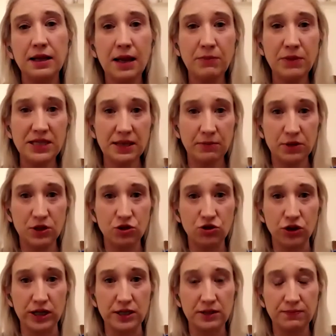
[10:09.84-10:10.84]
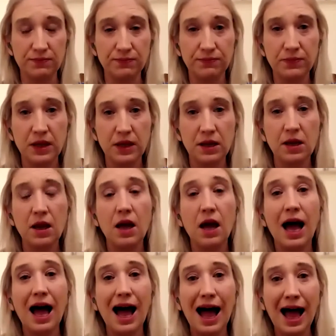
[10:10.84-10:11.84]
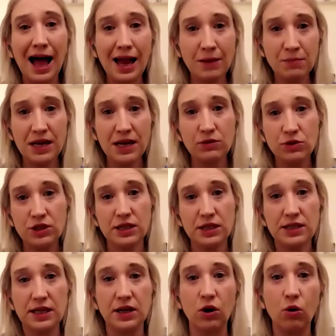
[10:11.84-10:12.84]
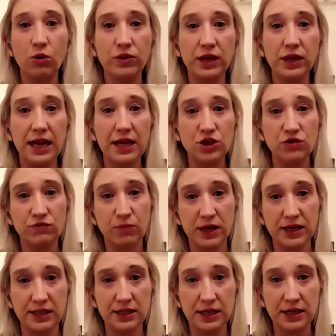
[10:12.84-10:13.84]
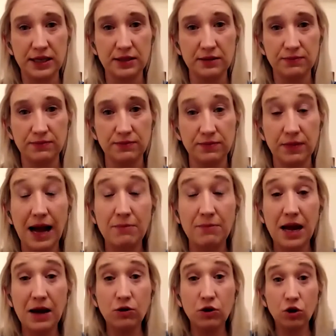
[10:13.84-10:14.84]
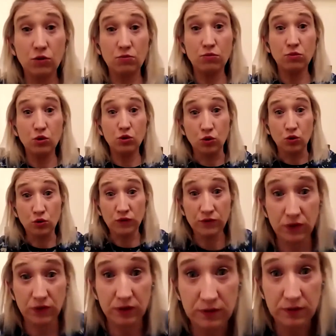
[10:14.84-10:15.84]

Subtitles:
Let me demonstrate. I'm now sitting on the edge of my seat. I'm now going to move